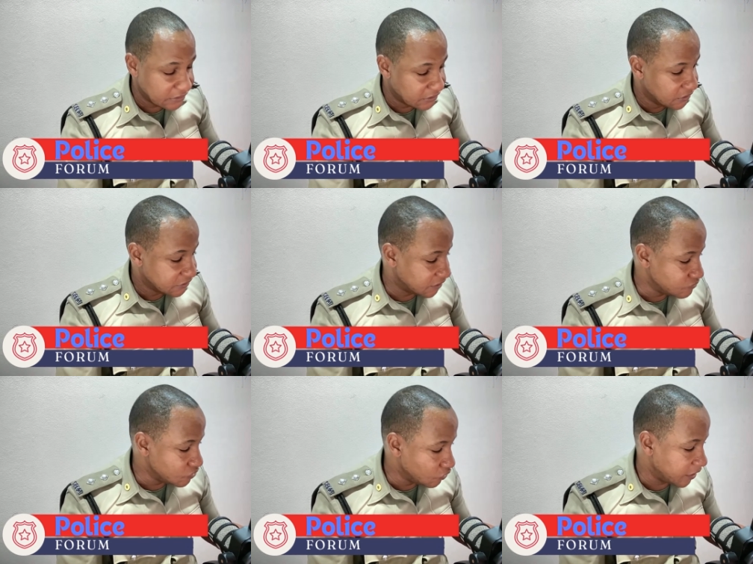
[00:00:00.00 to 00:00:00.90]
some
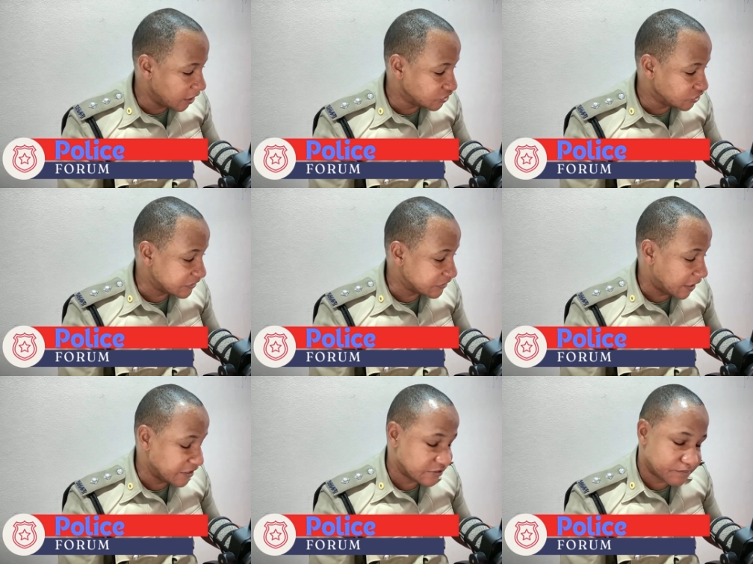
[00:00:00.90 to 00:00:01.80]
no entry
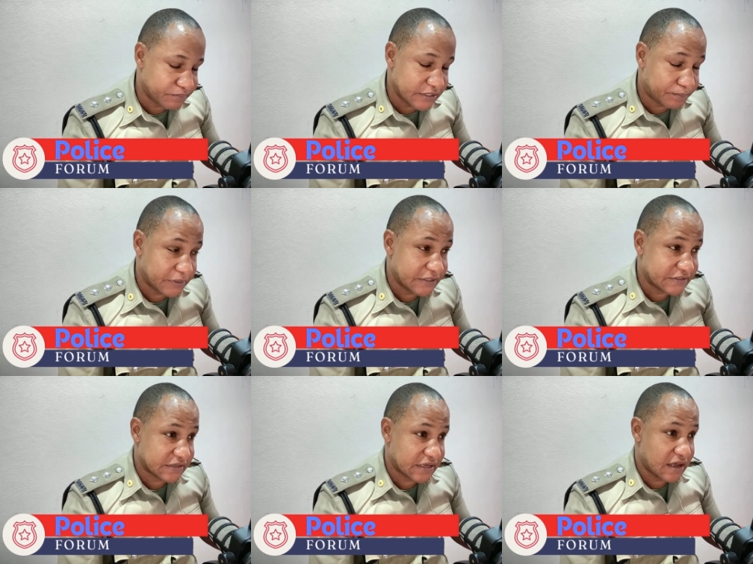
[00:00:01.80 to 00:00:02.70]
signs being placed
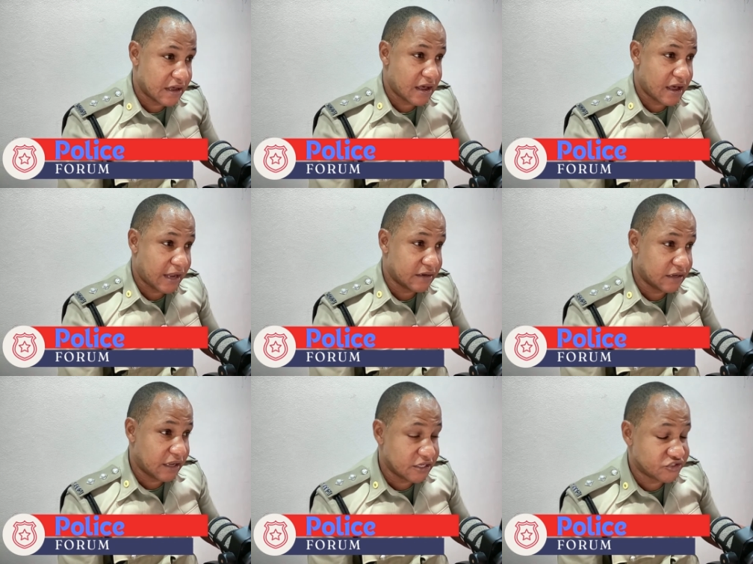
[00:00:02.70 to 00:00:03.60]
at the
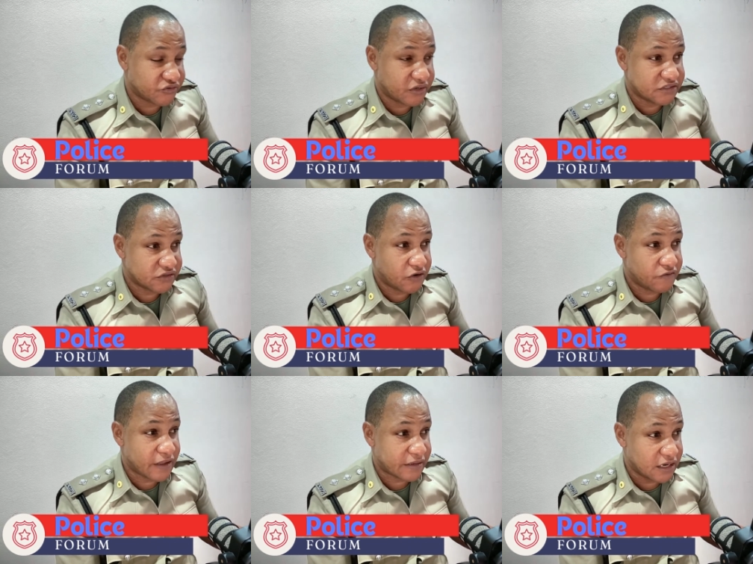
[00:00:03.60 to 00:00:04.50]
entrance of
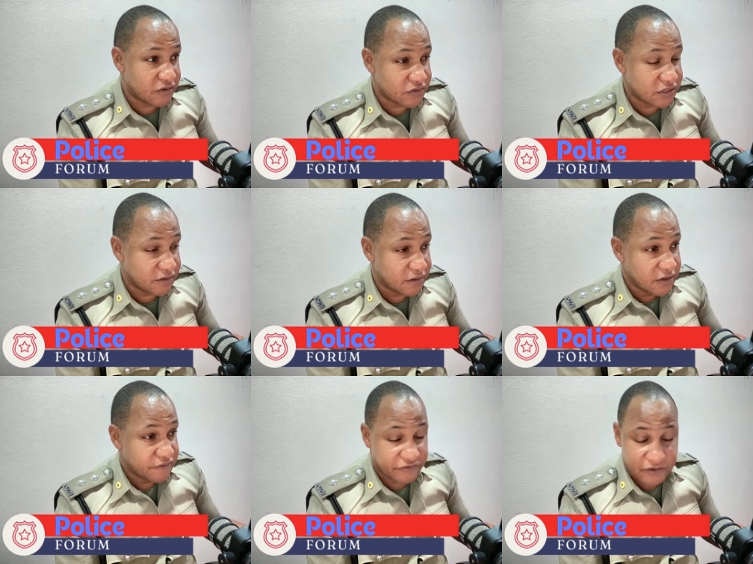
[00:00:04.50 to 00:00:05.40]
that area
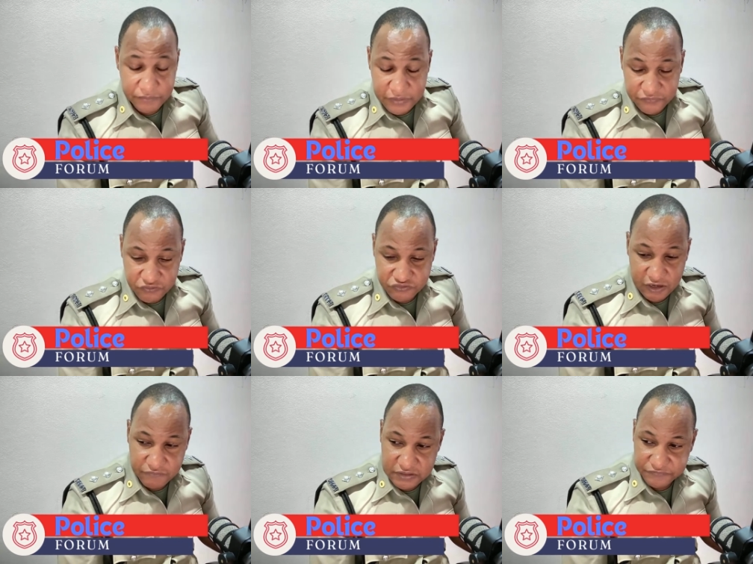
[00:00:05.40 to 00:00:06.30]
if you're
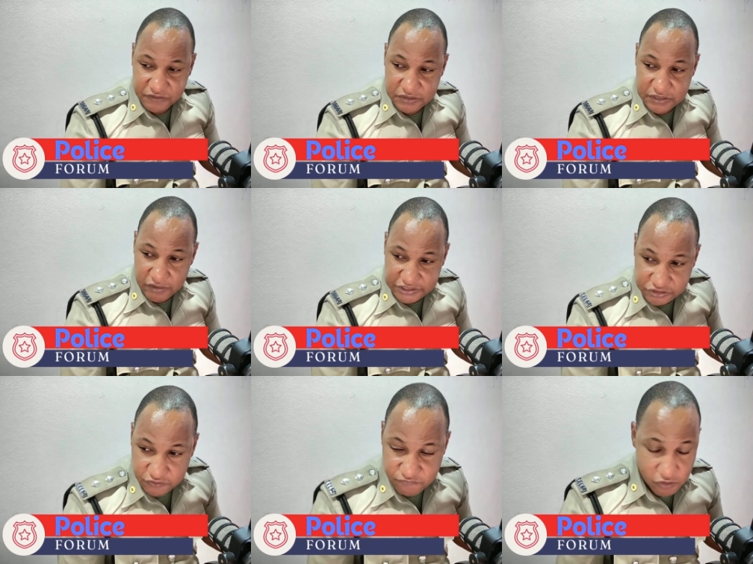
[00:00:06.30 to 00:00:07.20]
traveling from the direction
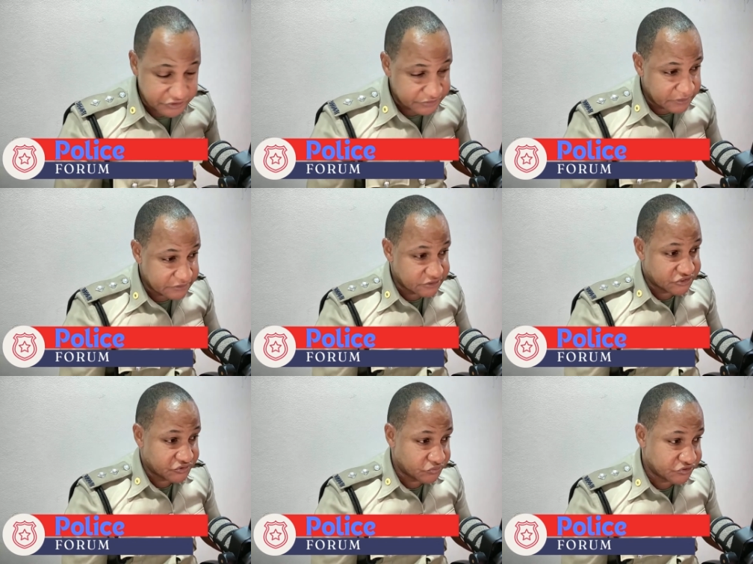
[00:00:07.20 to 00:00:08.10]
of Morris Mason
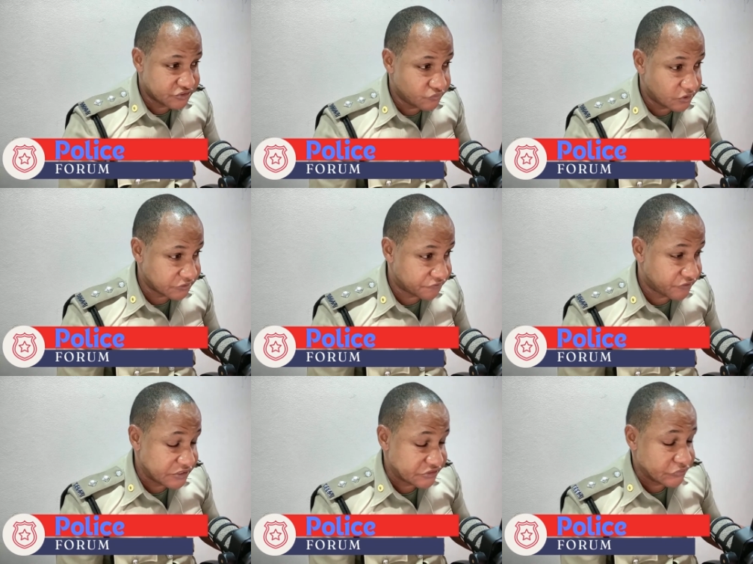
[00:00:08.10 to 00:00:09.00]
Street, which is the
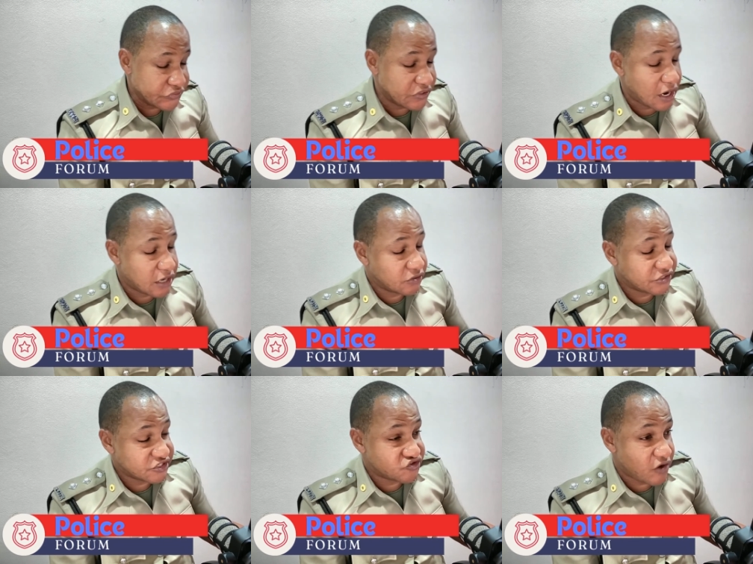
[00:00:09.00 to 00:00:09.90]
waterfront. So you cannot
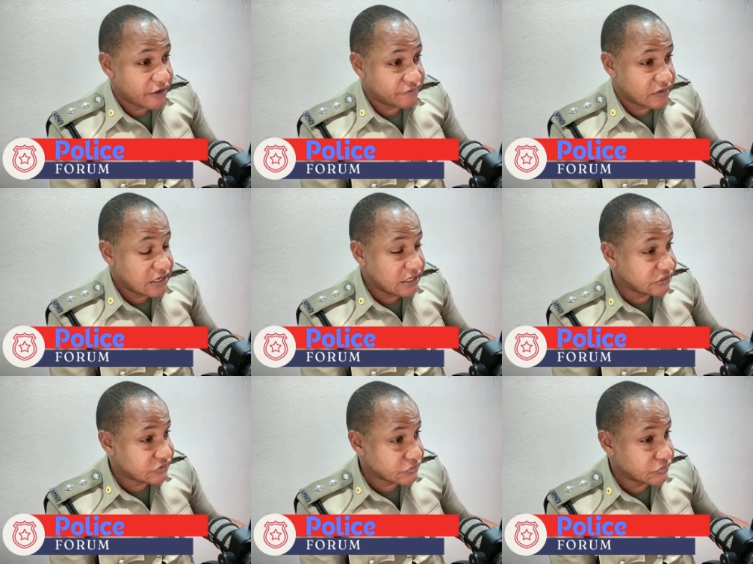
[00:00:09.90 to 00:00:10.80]
just drive
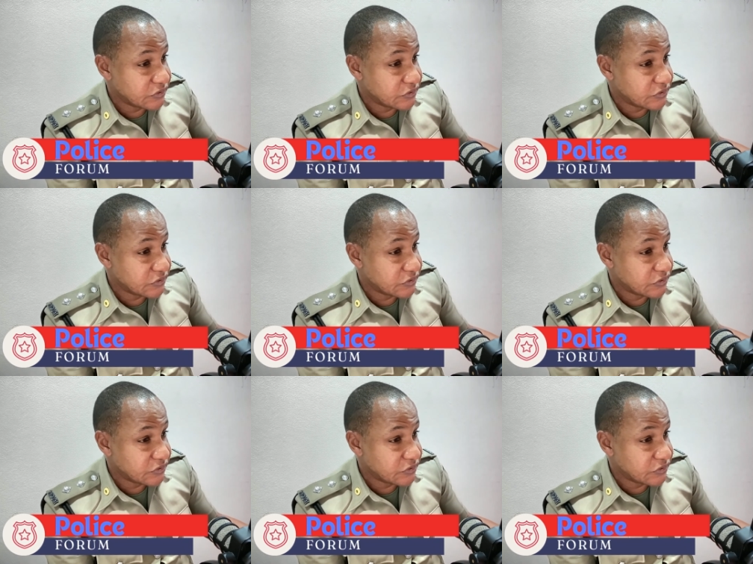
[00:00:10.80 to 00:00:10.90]
into